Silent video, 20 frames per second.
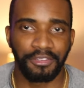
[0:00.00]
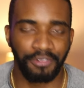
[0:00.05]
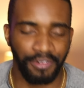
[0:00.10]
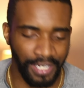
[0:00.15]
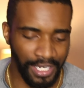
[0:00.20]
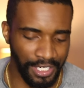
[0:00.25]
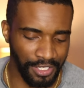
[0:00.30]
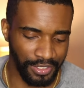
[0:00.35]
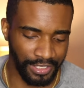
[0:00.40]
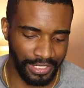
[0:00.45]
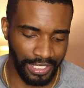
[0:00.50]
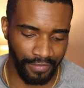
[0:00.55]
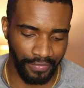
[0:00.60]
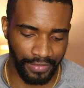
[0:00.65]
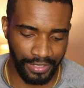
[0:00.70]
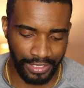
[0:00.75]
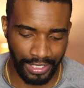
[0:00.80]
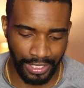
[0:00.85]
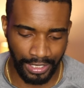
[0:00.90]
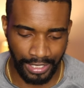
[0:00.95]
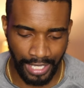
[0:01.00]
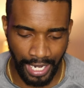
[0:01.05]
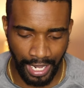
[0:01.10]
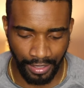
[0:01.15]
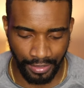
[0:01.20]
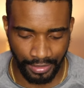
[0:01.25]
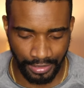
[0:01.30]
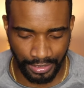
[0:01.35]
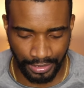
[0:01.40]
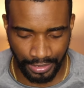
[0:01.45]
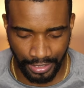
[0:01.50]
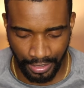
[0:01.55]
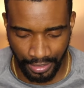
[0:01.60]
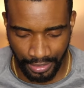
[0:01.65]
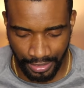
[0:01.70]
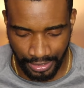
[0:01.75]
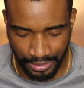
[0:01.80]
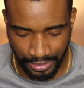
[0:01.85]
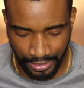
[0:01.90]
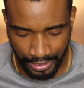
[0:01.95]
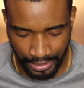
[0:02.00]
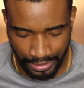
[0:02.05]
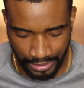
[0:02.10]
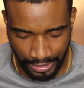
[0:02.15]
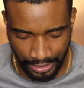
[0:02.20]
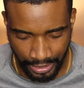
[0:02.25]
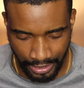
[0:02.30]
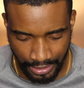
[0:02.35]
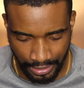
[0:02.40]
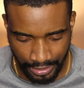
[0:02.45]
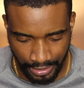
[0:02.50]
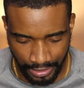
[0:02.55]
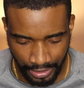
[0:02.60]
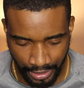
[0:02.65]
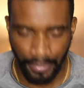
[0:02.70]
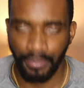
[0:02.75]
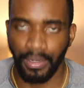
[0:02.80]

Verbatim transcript: $317.36.